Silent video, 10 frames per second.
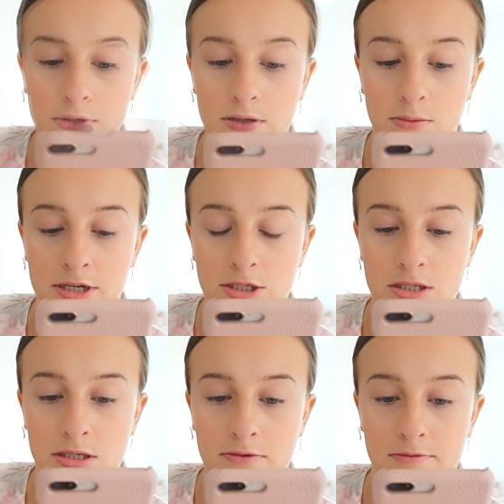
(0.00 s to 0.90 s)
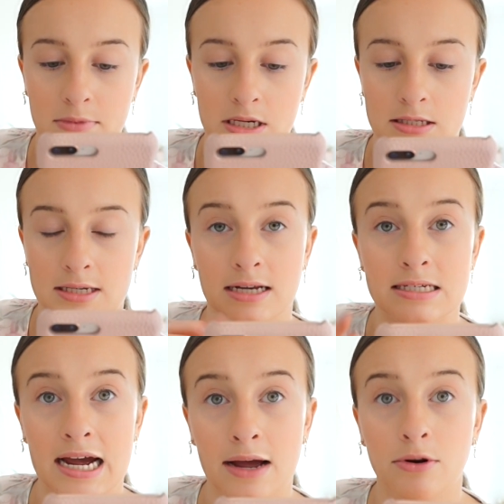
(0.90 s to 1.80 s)
one, which is of me sat
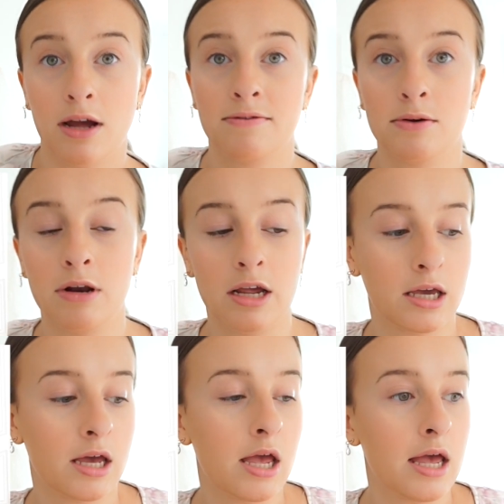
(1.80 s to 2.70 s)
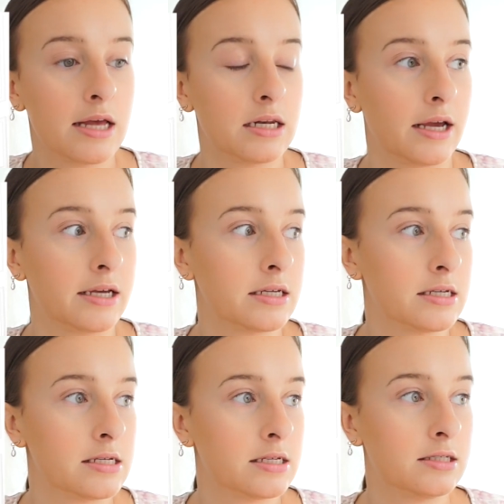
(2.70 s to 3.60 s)
down. I feel like
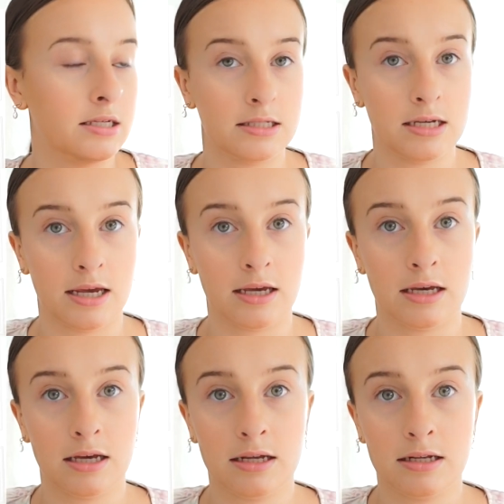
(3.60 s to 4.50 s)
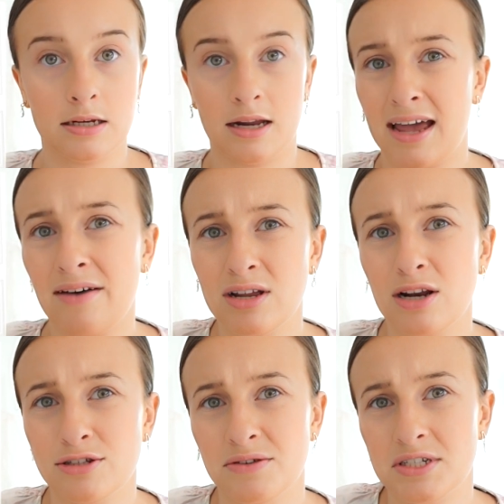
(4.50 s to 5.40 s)
sitting, like having
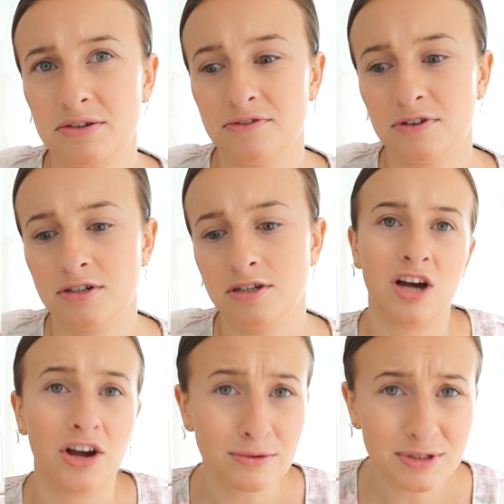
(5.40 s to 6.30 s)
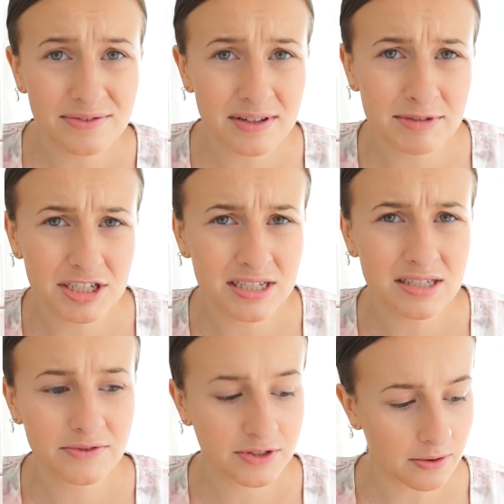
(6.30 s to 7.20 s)
loads of different styles of
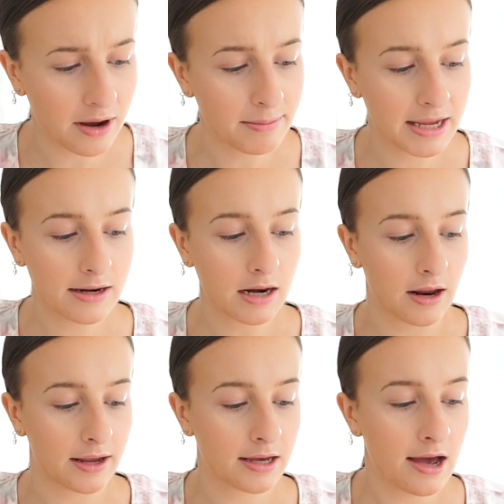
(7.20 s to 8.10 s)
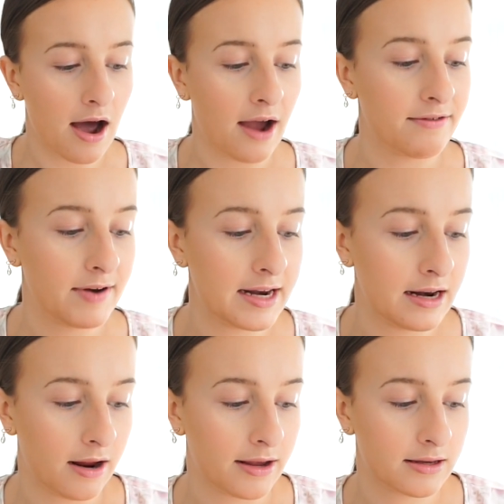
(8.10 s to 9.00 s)
images, if you know what I mean. Like I really
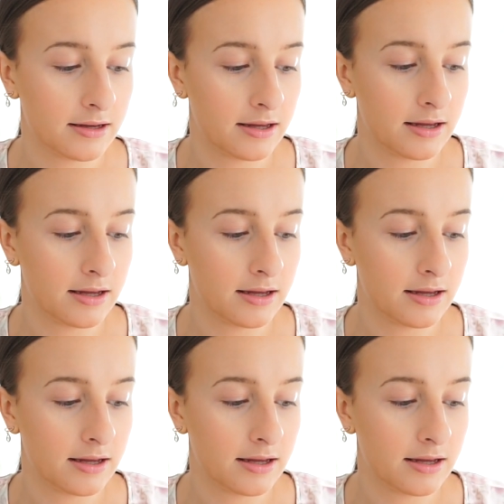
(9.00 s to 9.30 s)
like